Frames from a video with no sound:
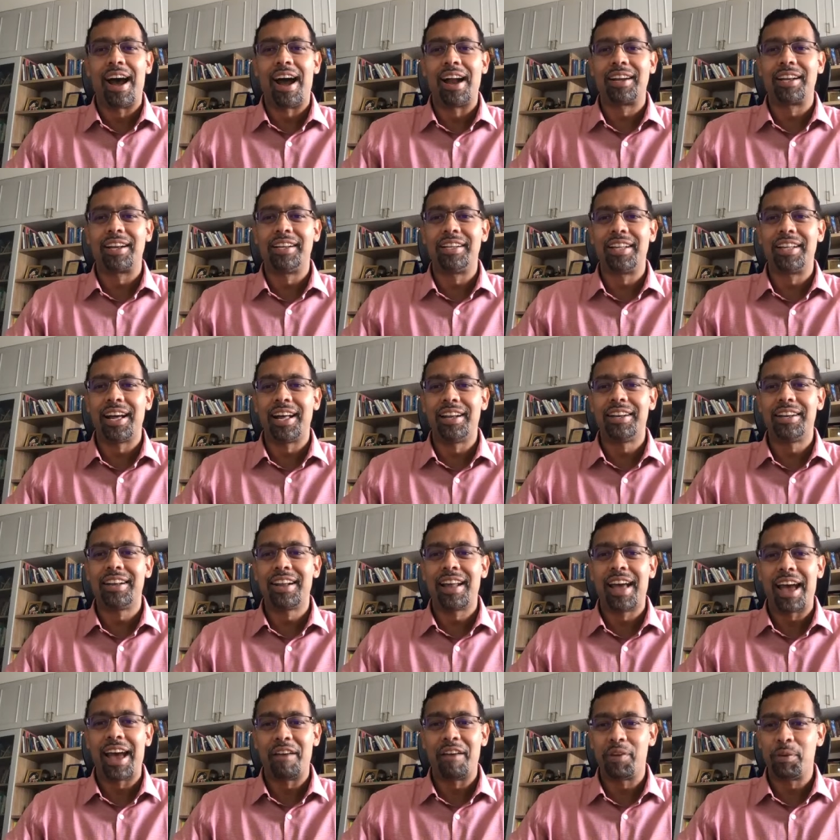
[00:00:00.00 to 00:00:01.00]
Until then,
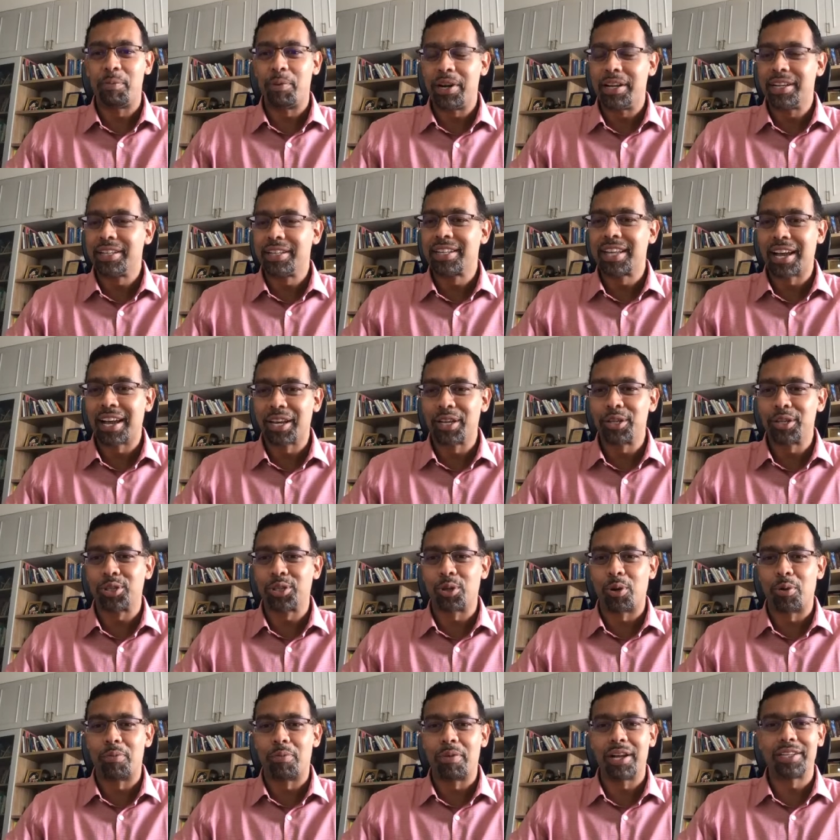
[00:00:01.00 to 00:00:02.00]
everybody, thank you
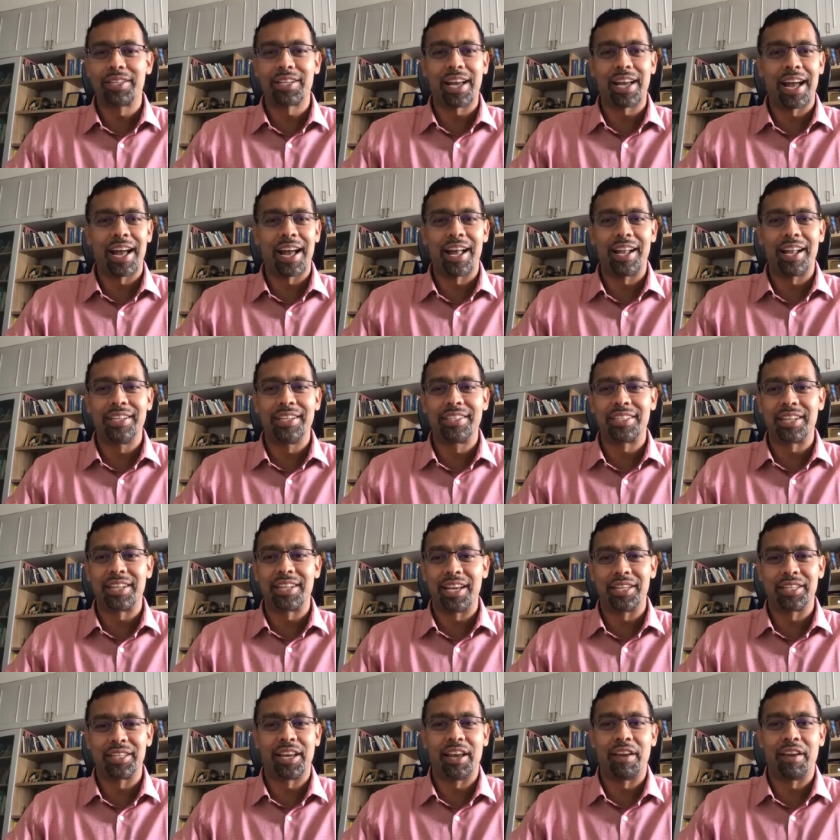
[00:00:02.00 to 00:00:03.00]
so much and
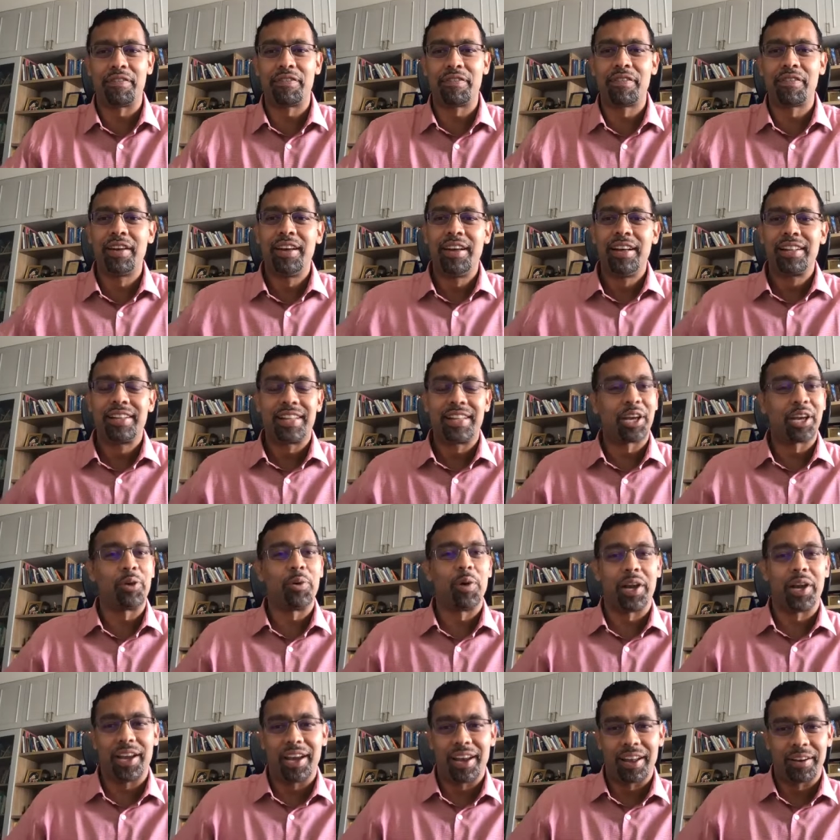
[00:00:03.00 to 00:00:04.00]
stay safe. Thank you
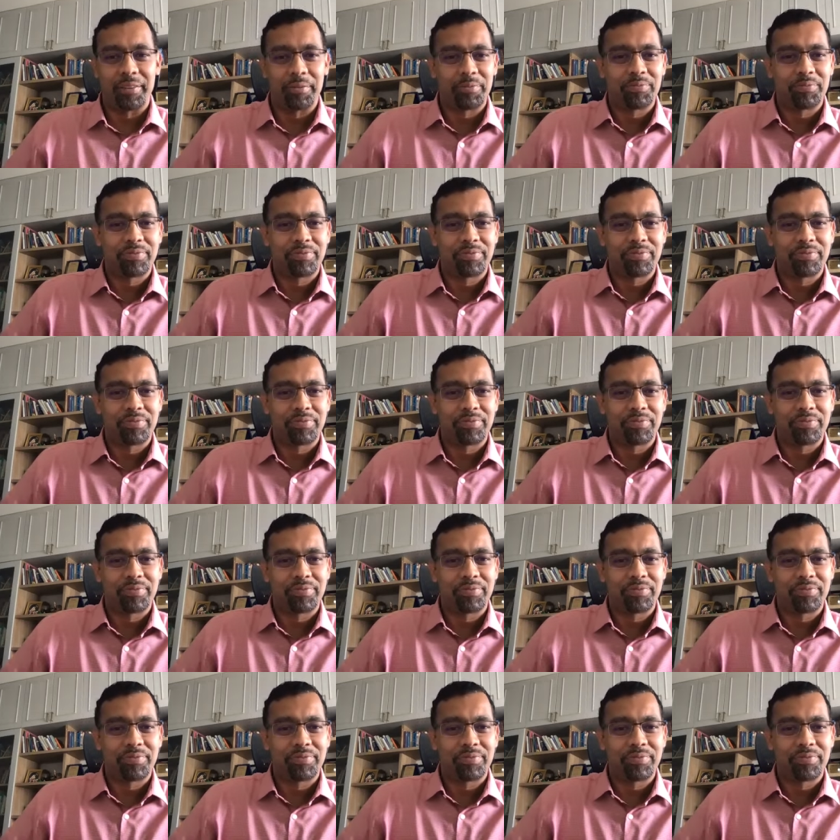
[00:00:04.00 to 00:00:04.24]
again.